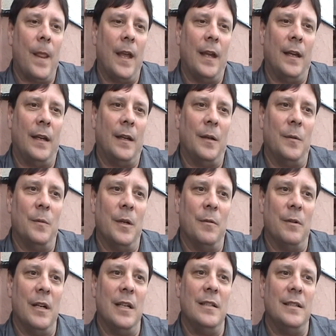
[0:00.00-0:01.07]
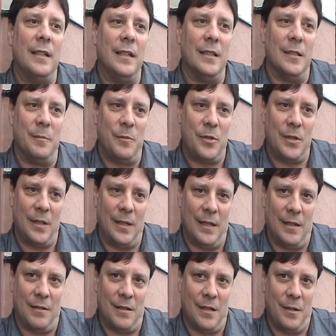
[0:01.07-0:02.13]
Uh, when Ron Dellums
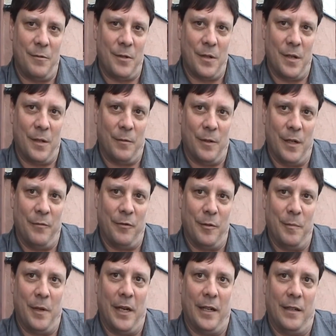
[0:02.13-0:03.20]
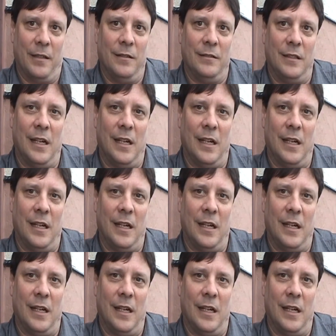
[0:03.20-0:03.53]
announced that he was going to run for mayor,